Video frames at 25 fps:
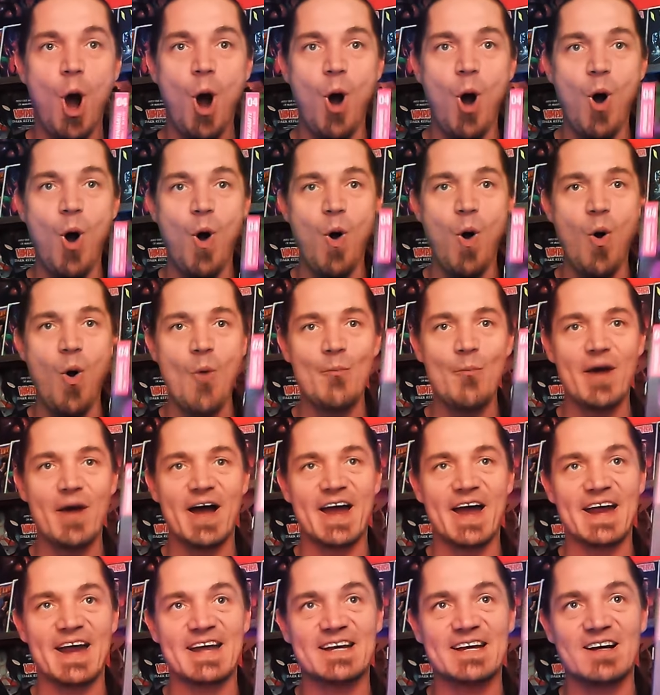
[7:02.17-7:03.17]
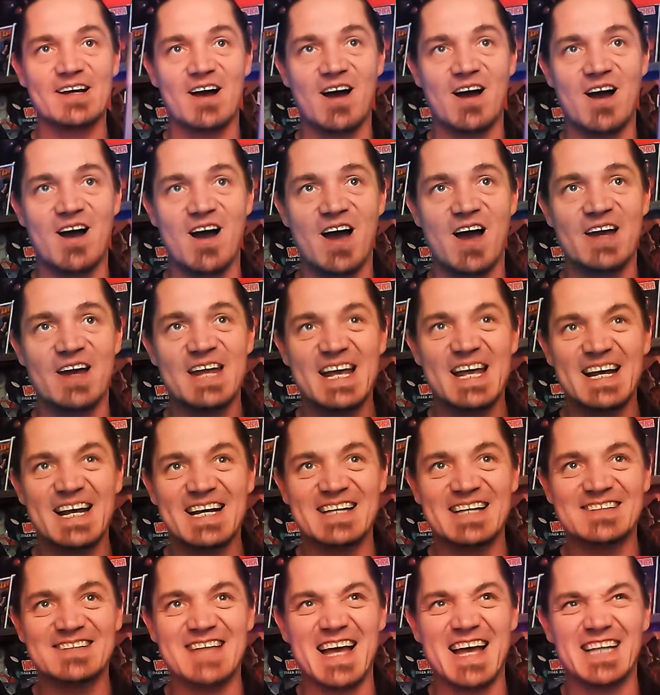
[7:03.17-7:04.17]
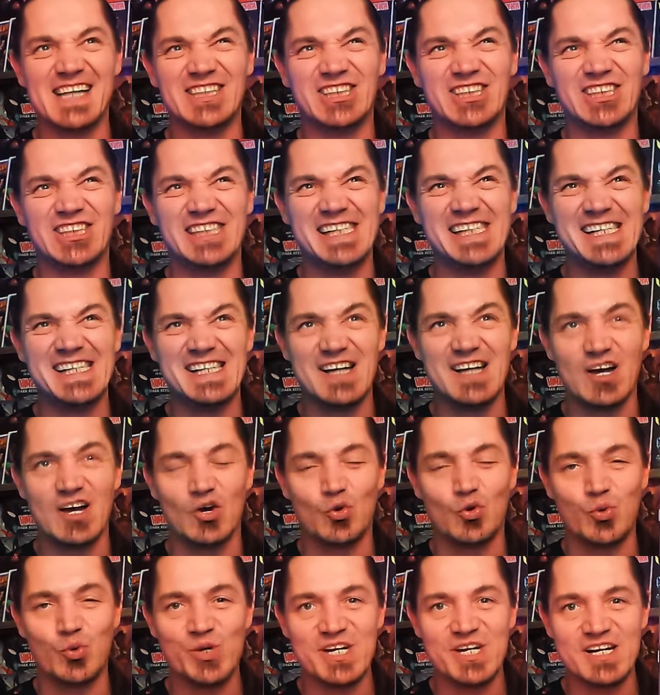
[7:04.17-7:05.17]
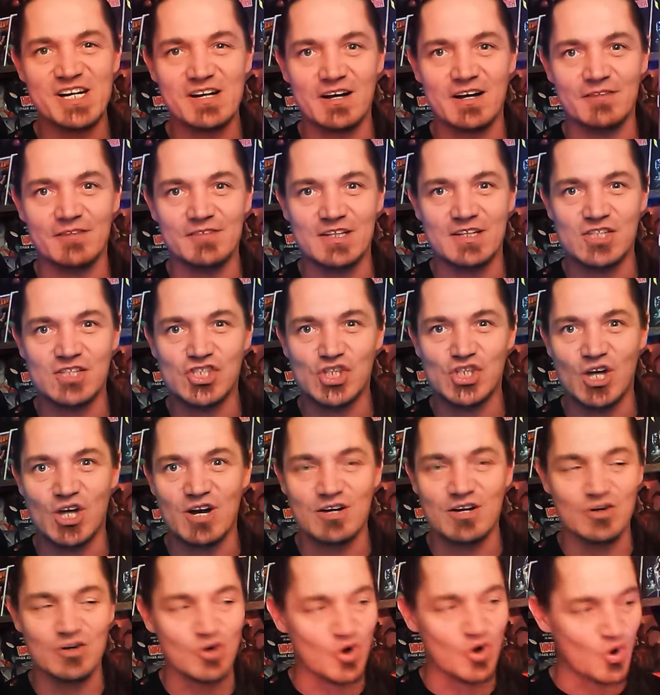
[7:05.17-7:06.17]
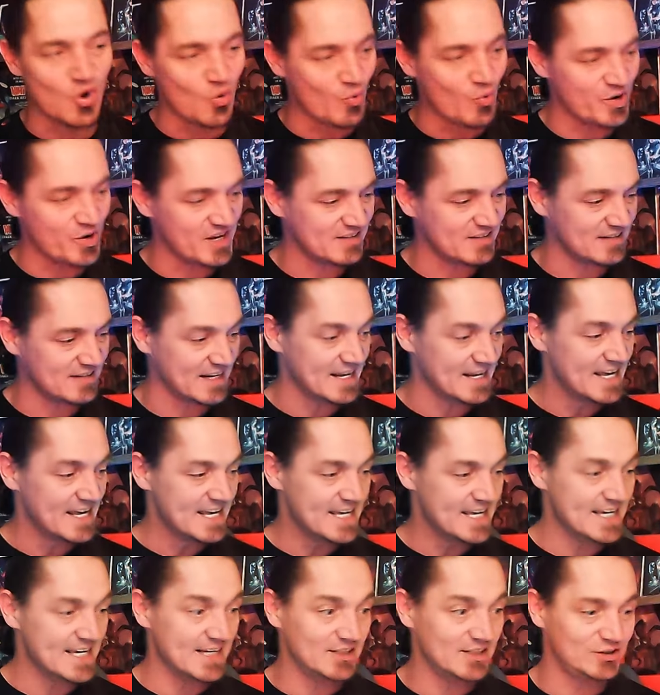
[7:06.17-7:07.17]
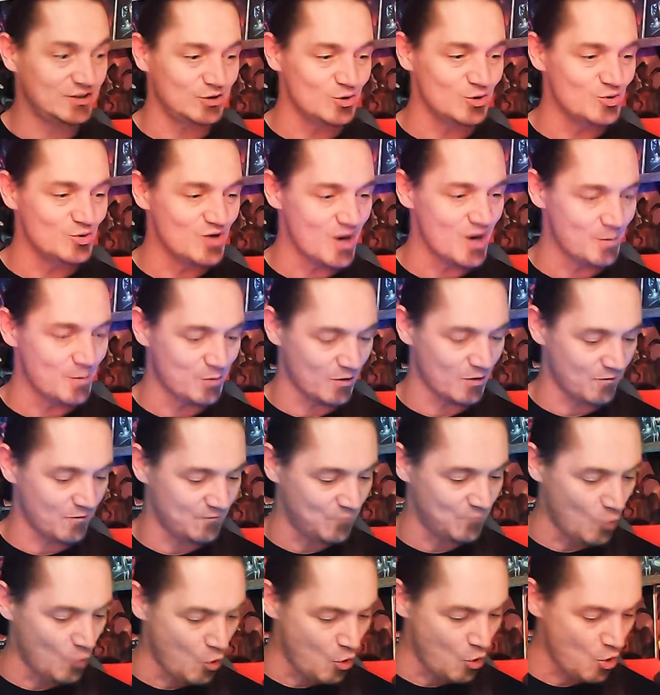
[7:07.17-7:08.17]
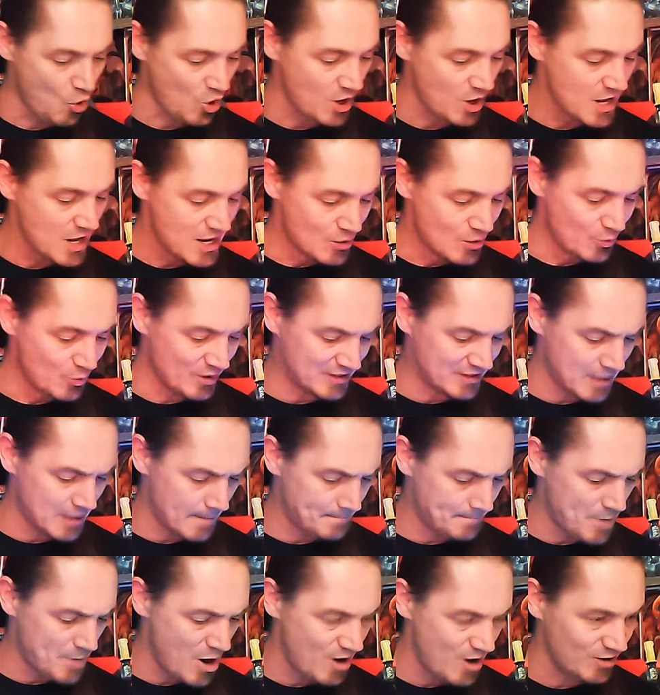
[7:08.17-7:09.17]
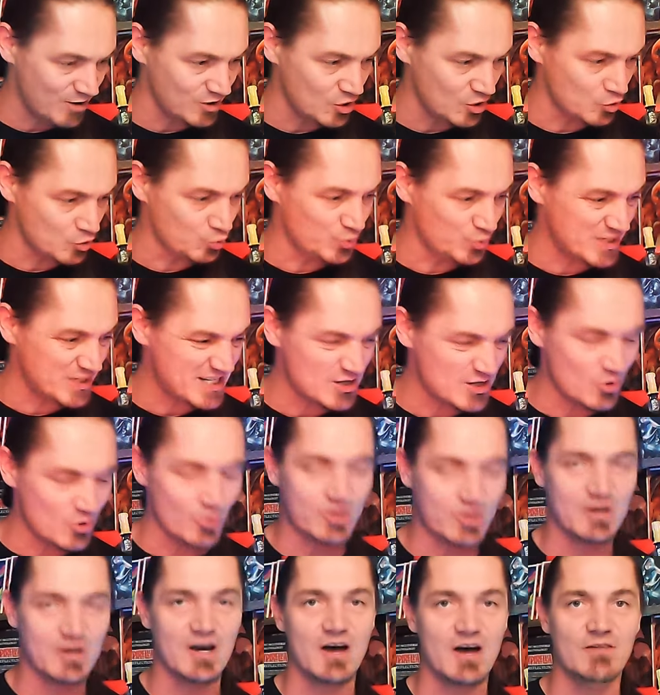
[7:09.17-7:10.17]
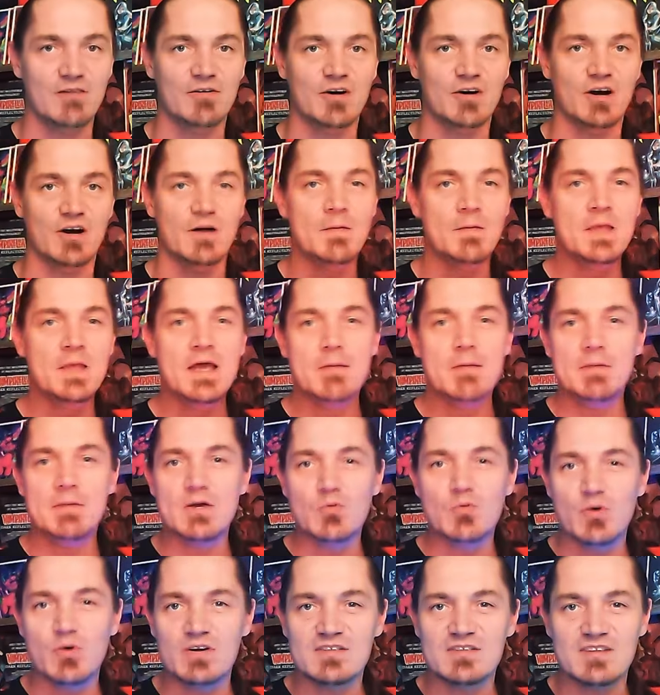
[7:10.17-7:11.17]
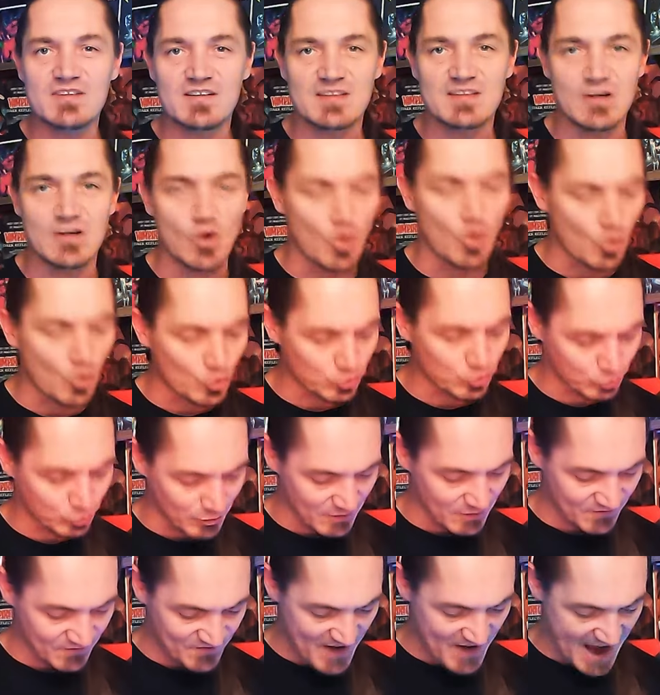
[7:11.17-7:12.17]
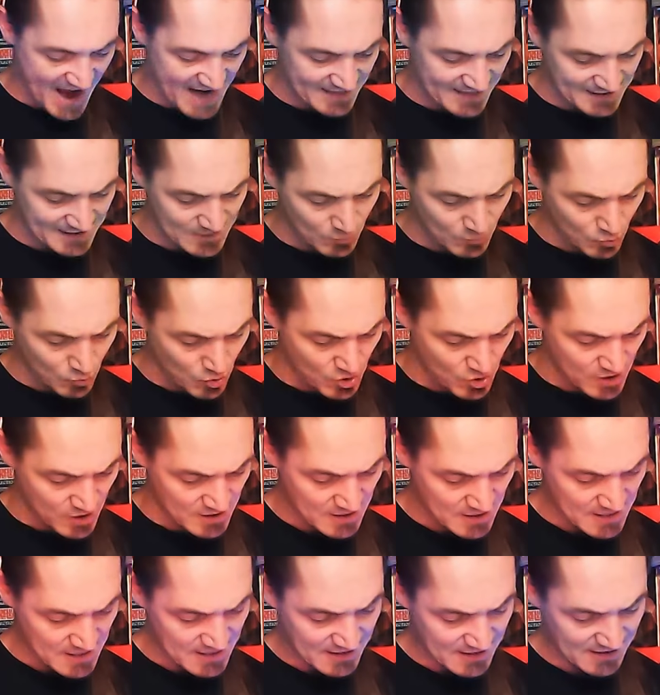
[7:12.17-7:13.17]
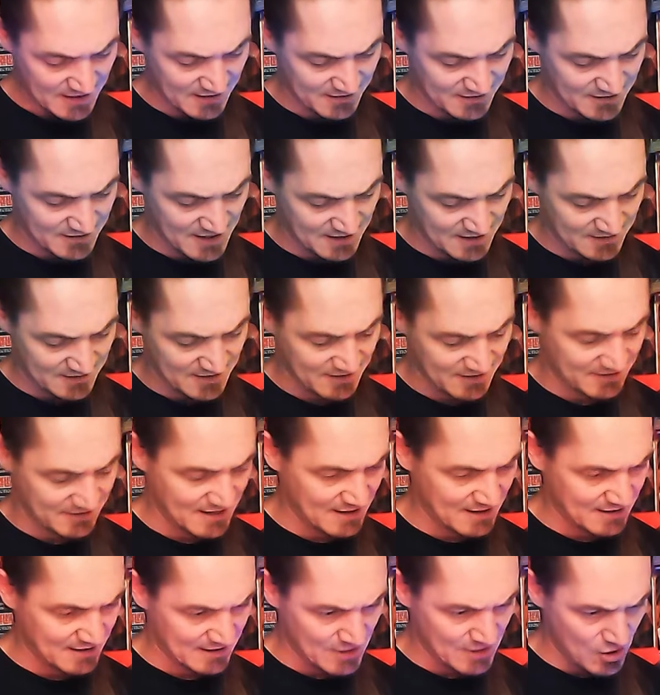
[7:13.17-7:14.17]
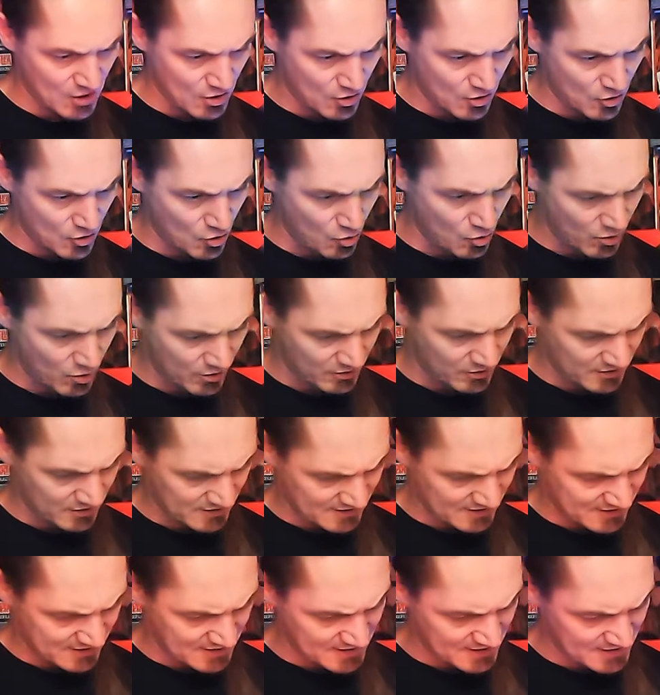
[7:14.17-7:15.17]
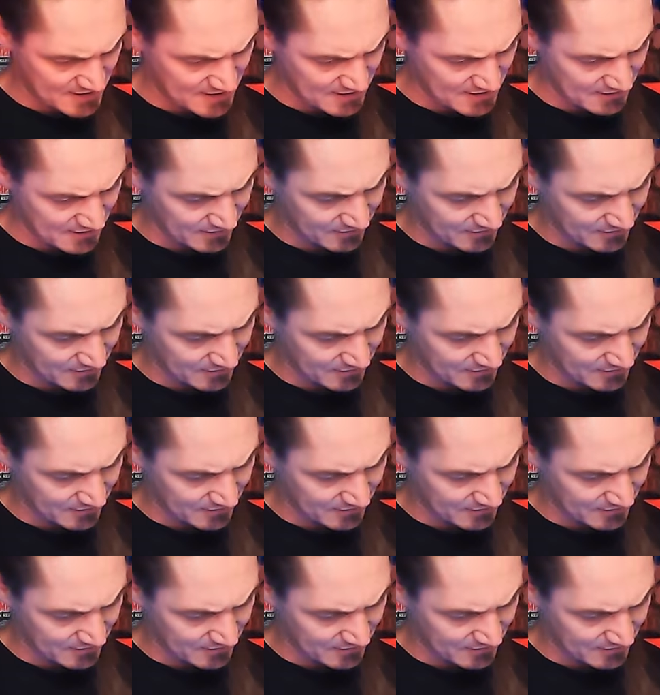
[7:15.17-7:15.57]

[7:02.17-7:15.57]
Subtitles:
Oh my God, is that Sheena, Queen of the Jungle? What is it? Issue number 4 with the Paulo Rio cover. I mean, what is this, an ultraviolet one? It says it's like an O or a D.